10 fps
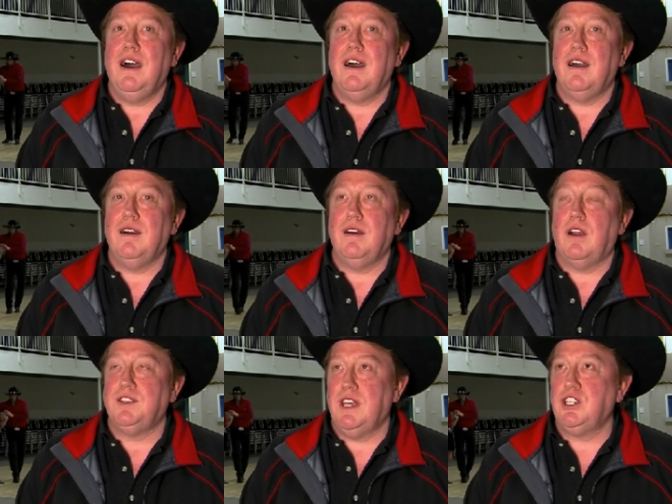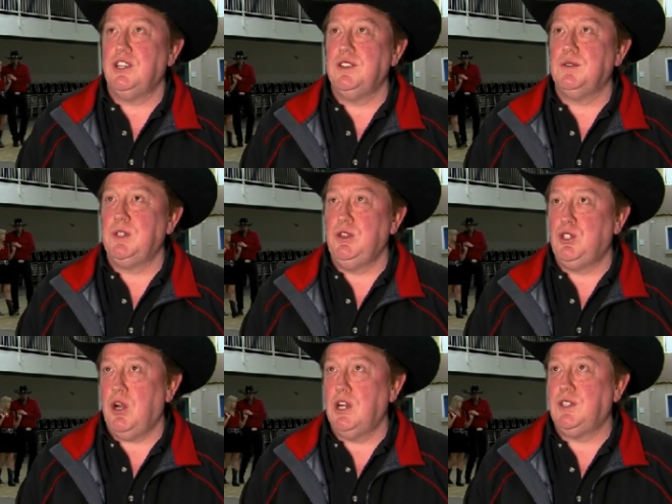Uh, our sessions, we do
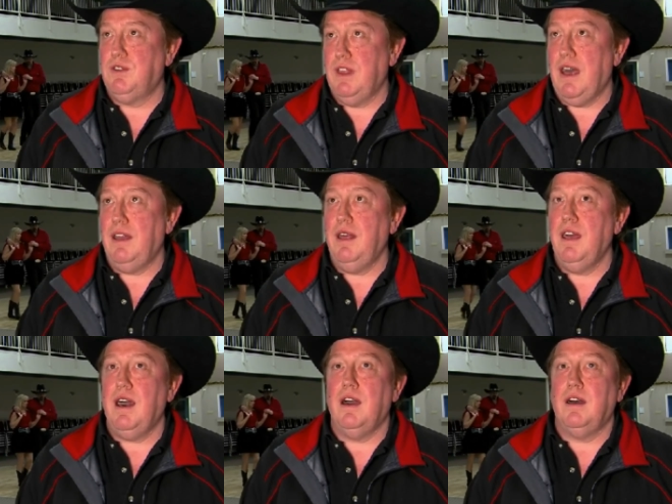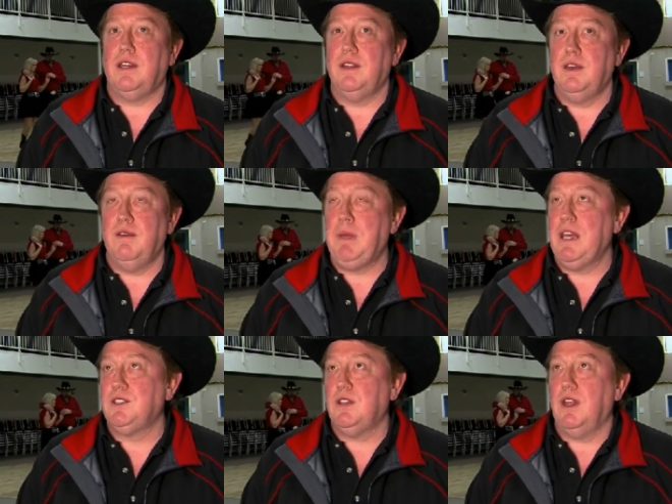charge for that. Uh, d-
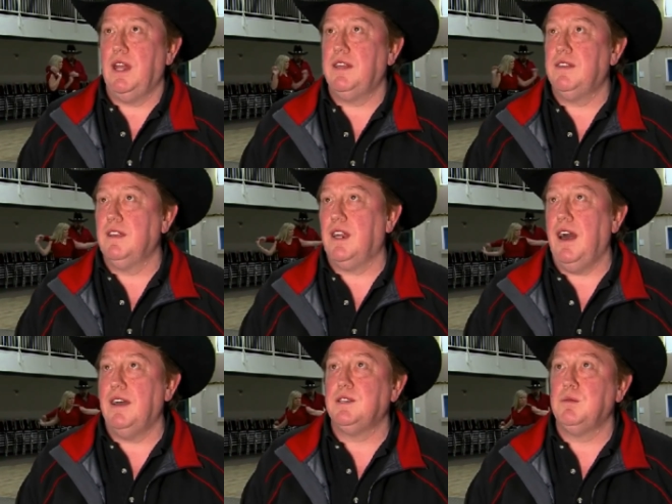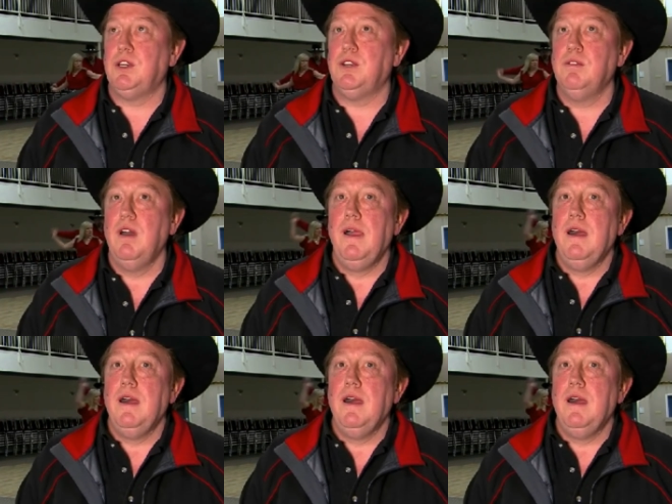depends on the length of the class that we do.